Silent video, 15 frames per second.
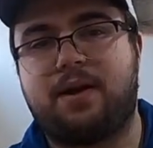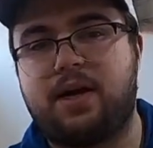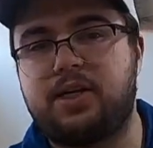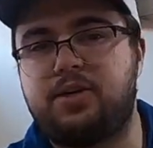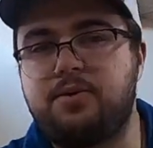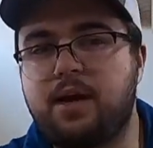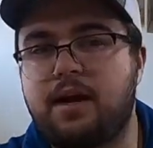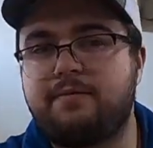Now I
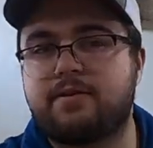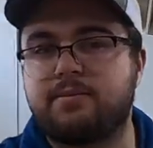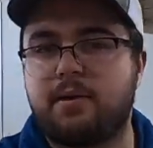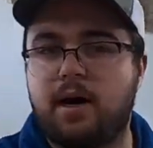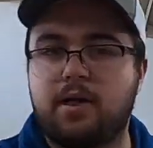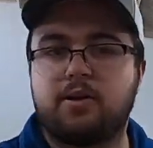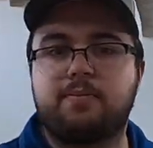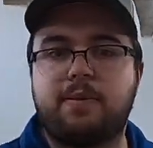do have some
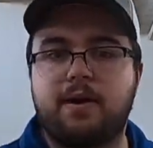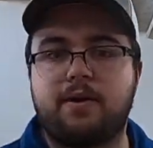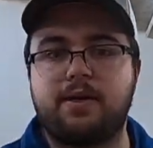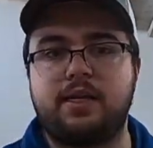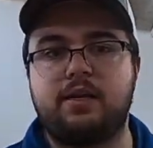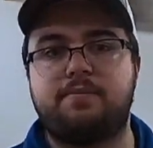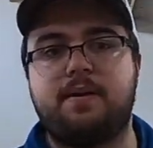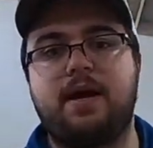other pair
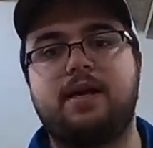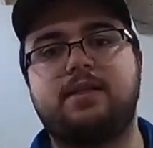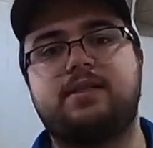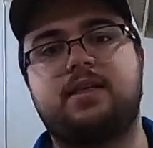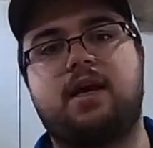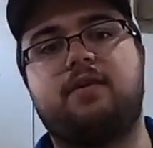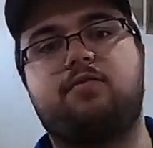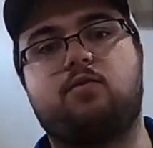of knee pads
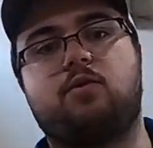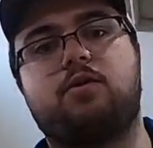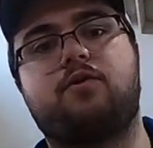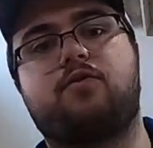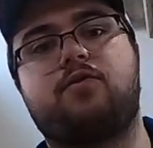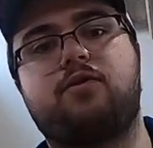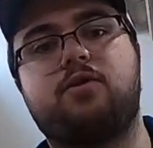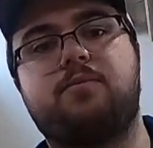that I've
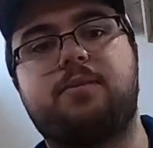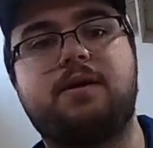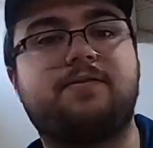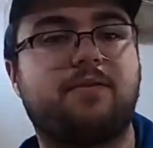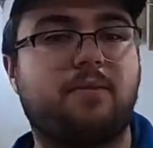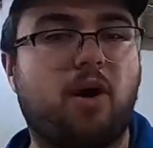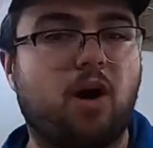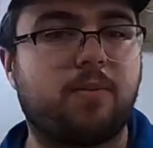worn for a little bit
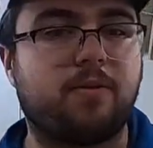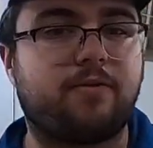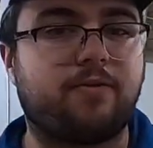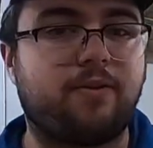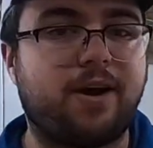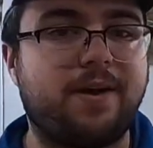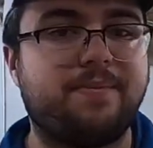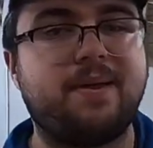from Harbor
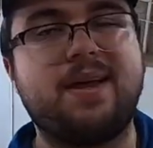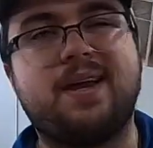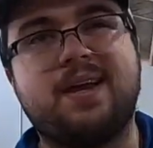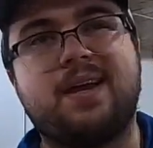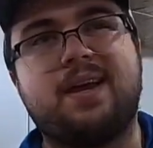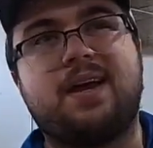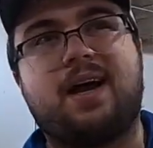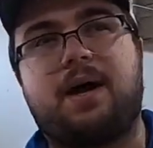Freight.
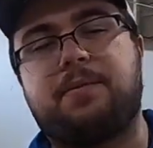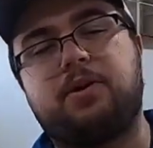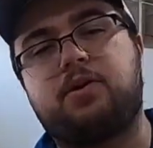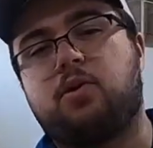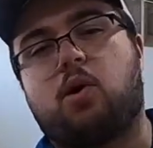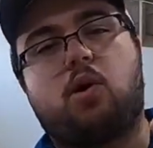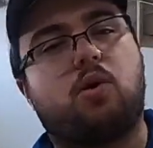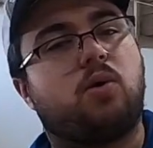I'm gonna
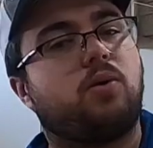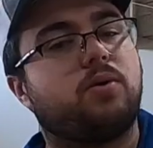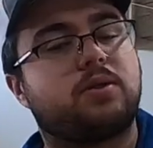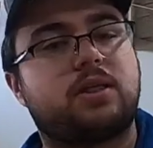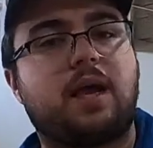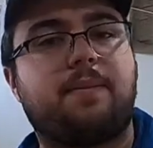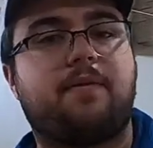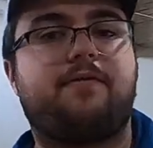do a whole
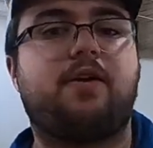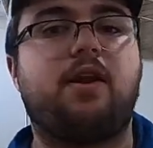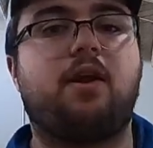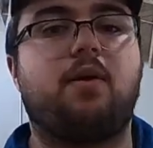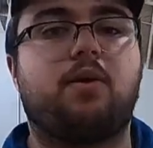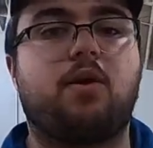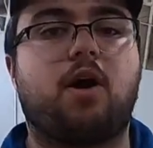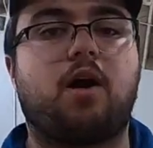separate
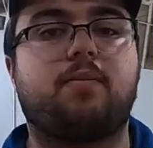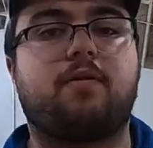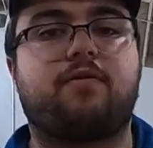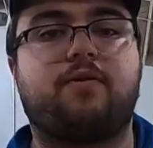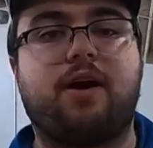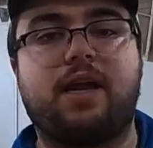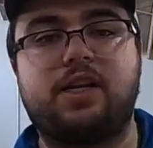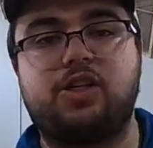video on Harbor
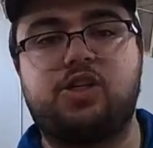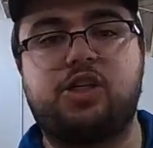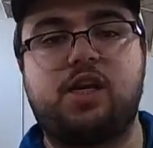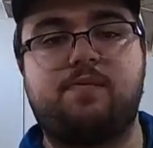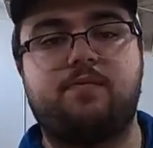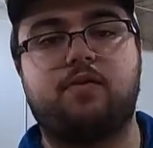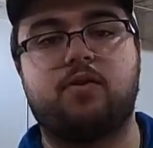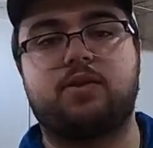Freight and
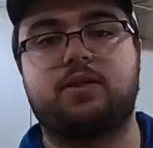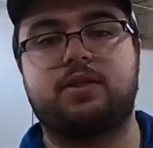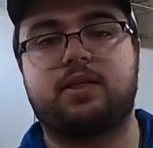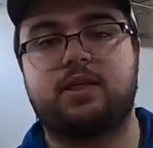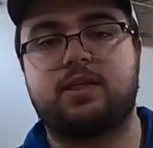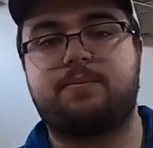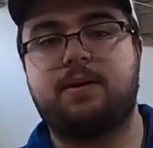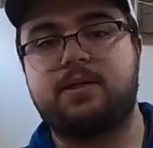cheap versus
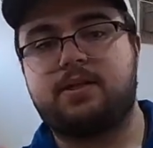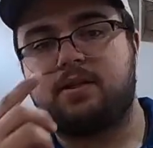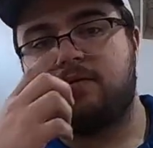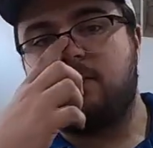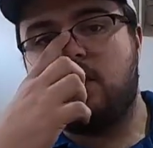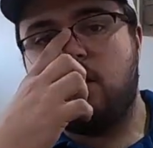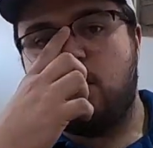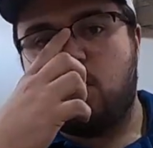
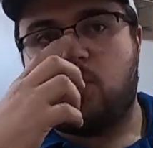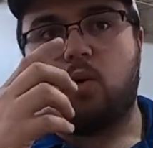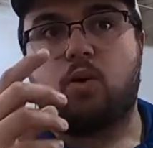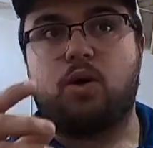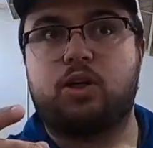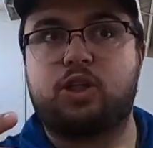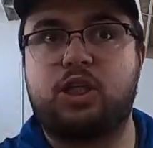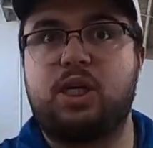expensive,
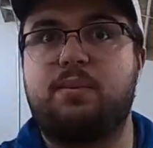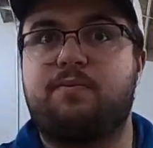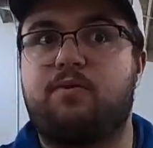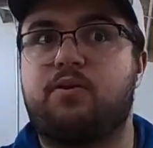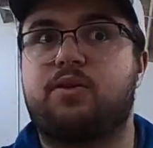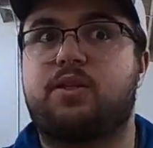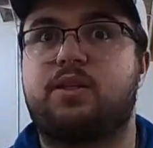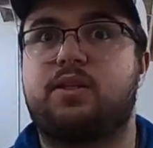or cheap
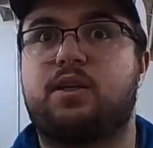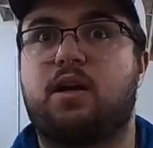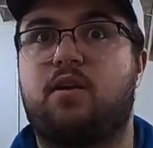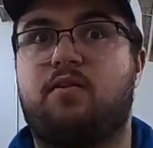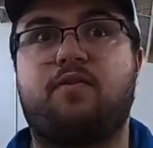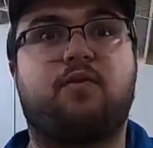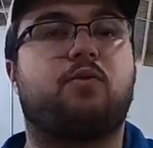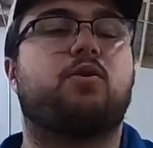versus
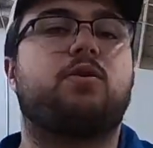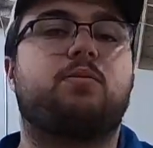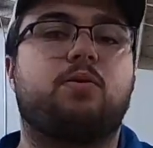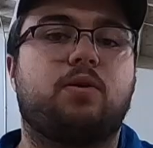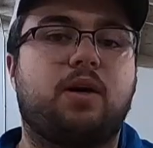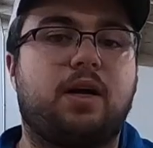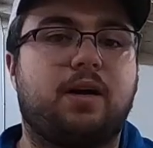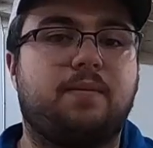
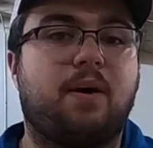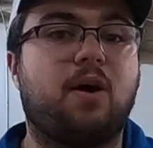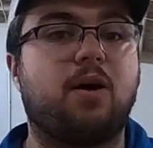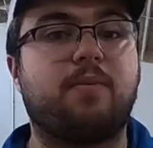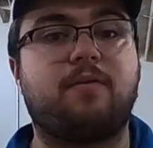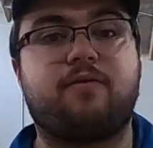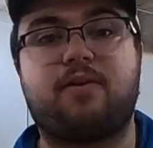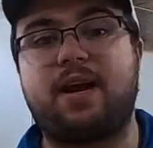affordable.
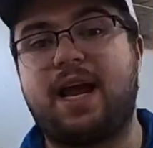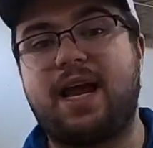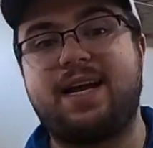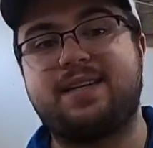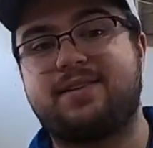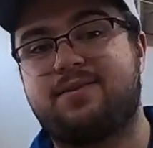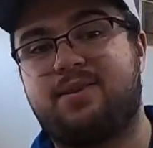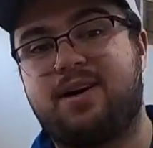Harbor Freight
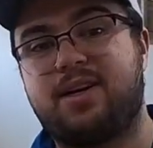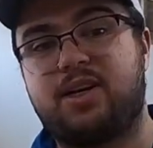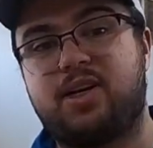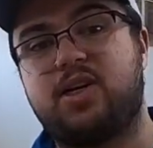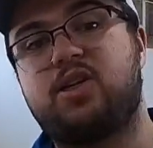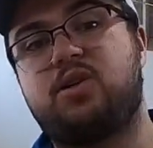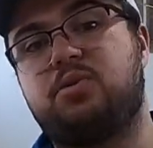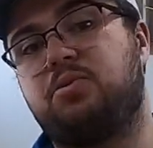has a lot of
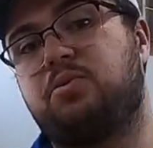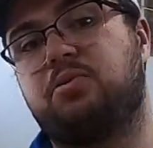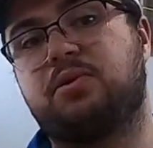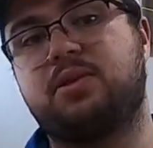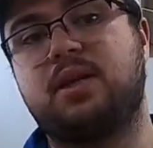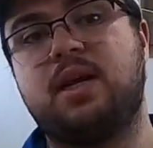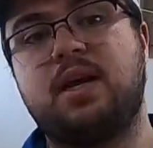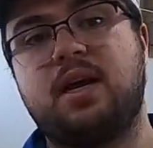good
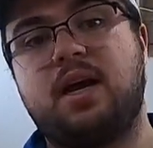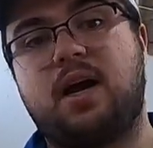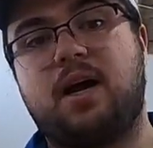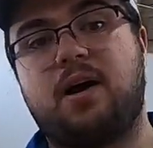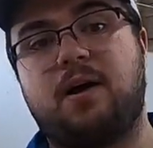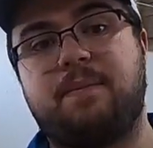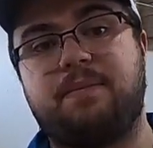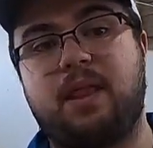tools.
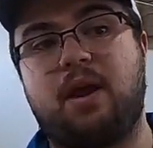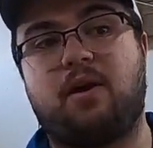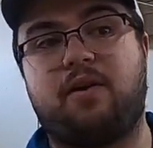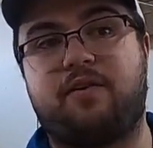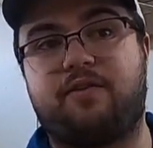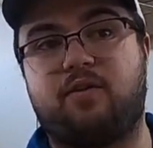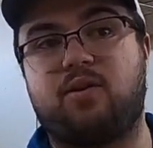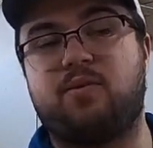They are
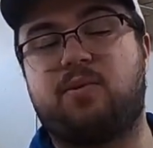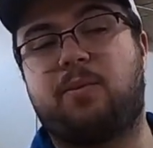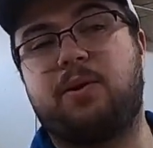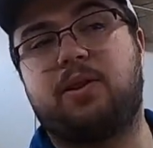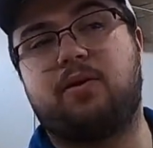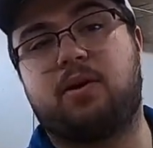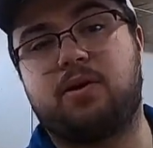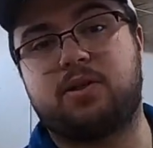affordable,
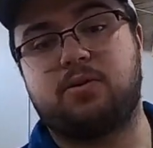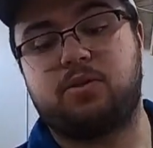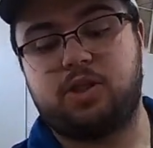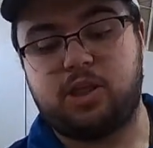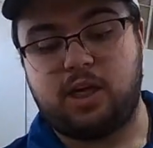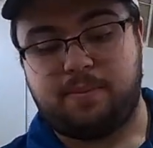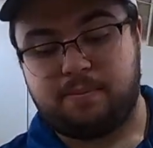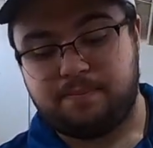but they're also
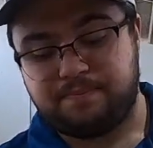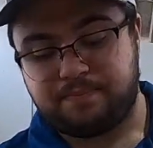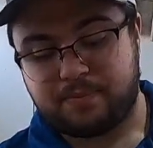cheap.